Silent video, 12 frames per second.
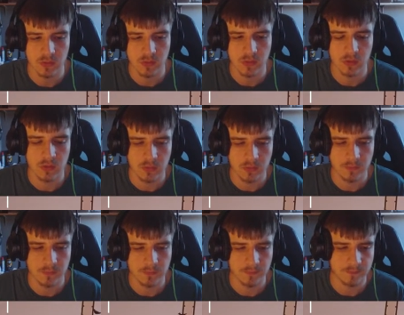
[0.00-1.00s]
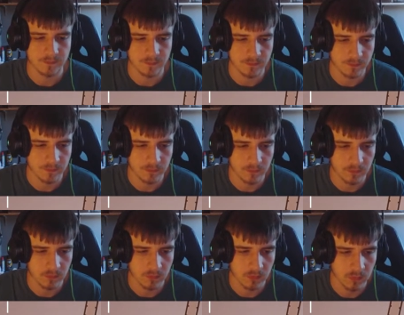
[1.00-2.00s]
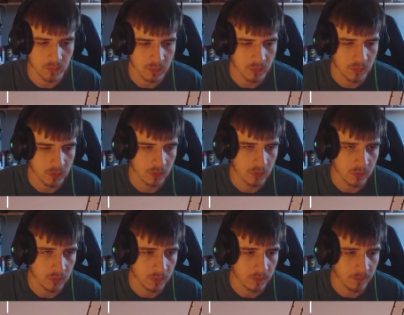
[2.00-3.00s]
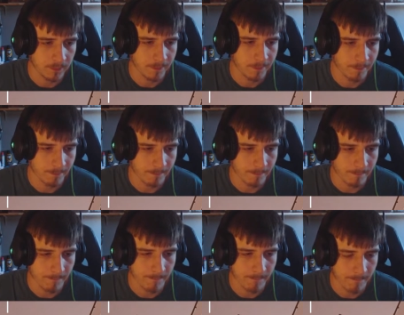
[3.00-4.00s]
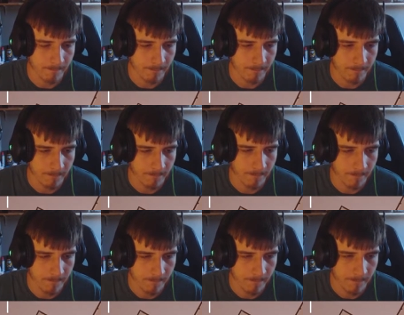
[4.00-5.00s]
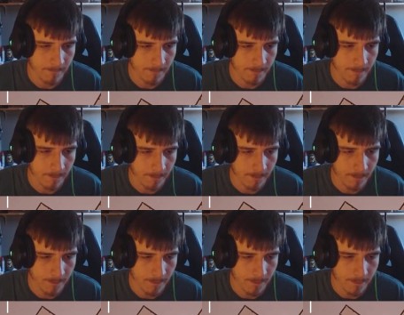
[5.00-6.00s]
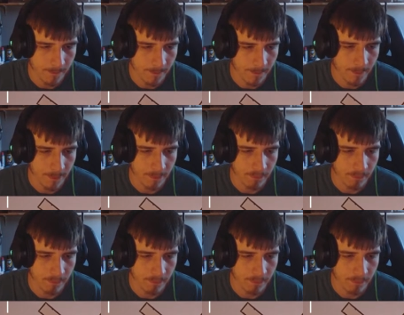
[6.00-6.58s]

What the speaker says: [no speech]